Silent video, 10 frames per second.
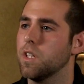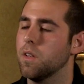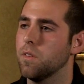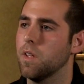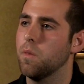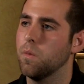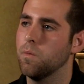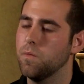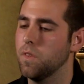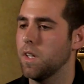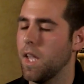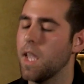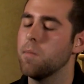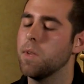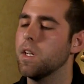that
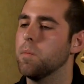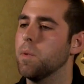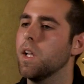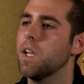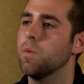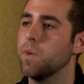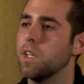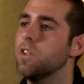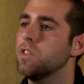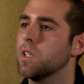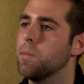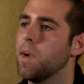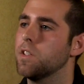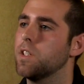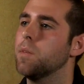came into play when using the
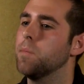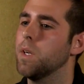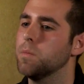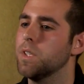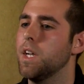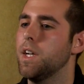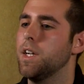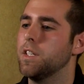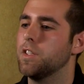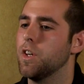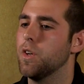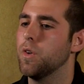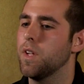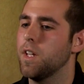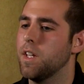power steering pumps?
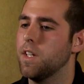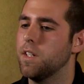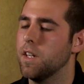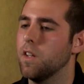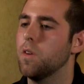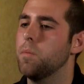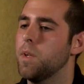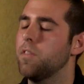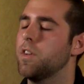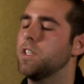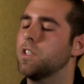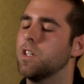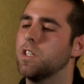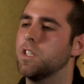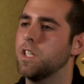So he did a little bit of
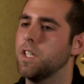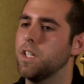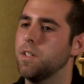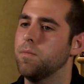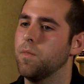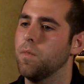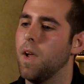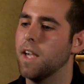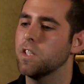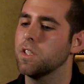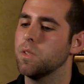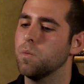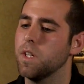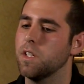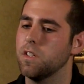research. He actually
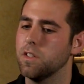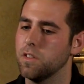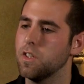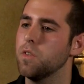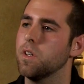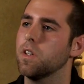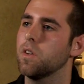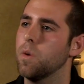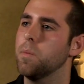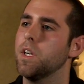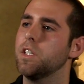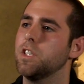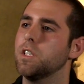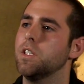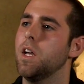went to Zua
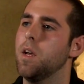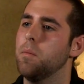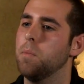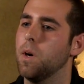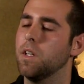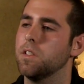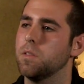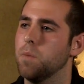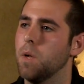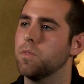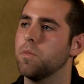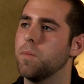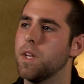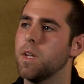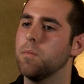Corporation, bought some pumps
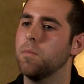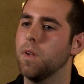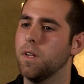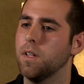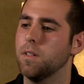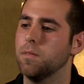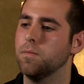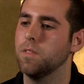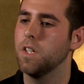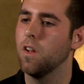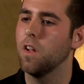from them, did a